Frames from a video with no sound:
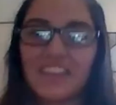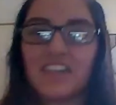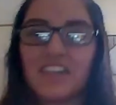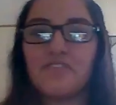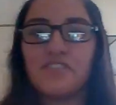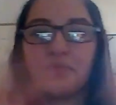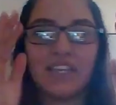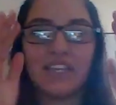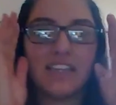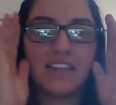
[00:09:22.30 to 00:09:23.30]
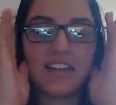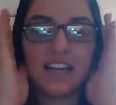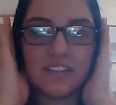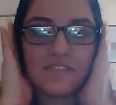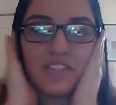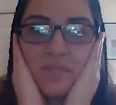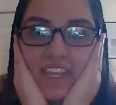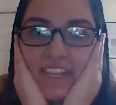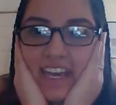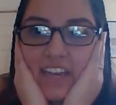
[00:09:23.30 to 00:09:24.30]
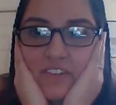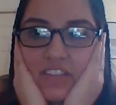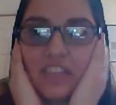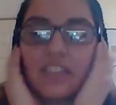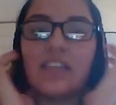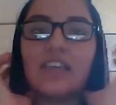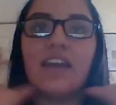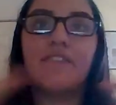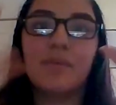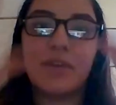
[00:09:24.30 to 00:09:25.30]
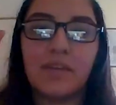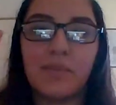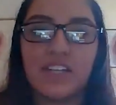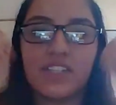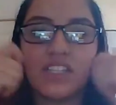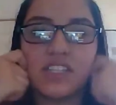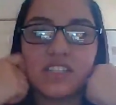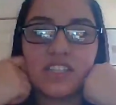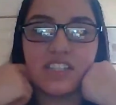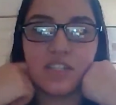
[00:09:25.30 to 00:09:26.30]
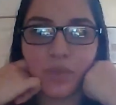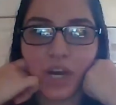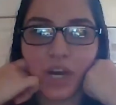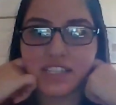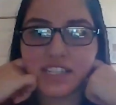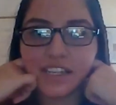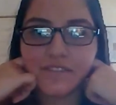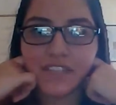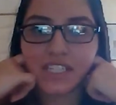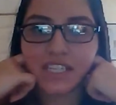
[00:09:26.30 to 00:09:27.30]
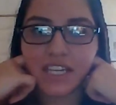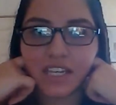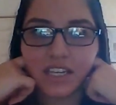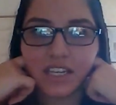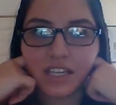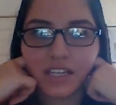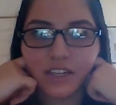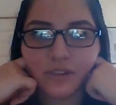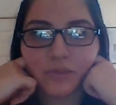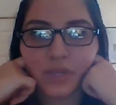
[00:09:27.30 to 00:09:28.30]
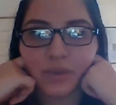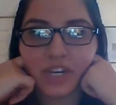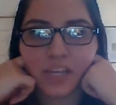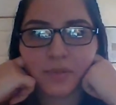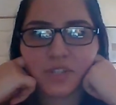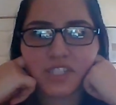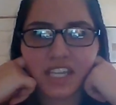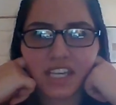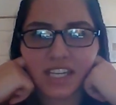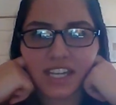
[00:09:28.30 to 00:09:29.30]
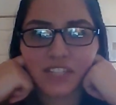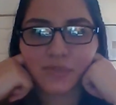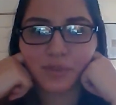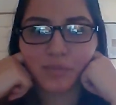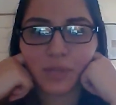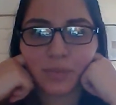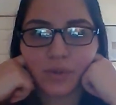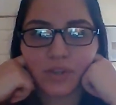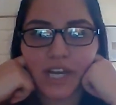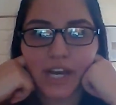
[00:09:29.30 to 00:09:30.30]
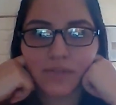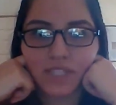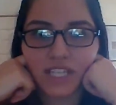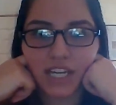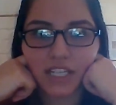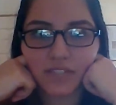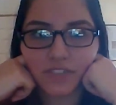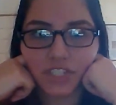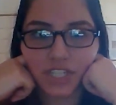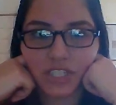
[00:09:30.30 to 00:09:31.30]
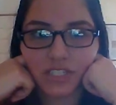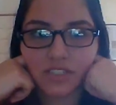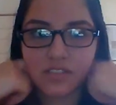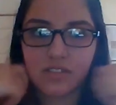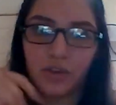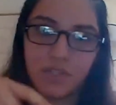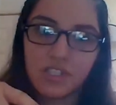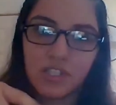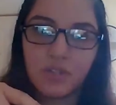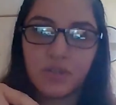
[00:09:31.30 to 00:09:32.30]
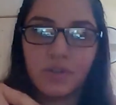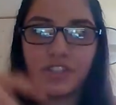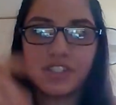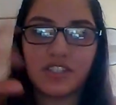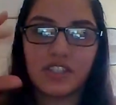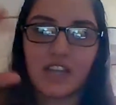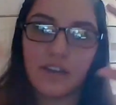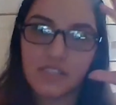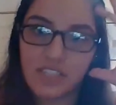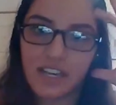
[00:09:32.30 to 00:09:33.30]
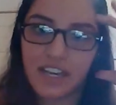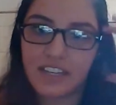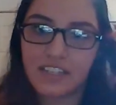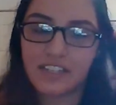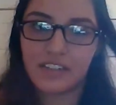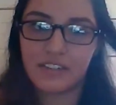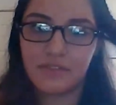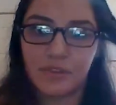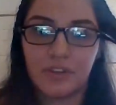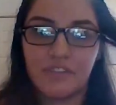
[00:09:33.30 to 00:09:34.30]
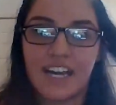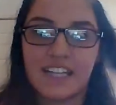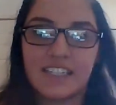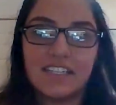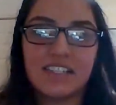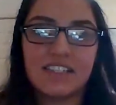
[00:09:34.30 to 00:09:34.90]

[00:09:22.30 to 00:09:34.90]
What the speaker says: for me, kind of something that everybody mentions it's a positive is that we were able to connect with people outside of just OSU or just outside of Corvallis.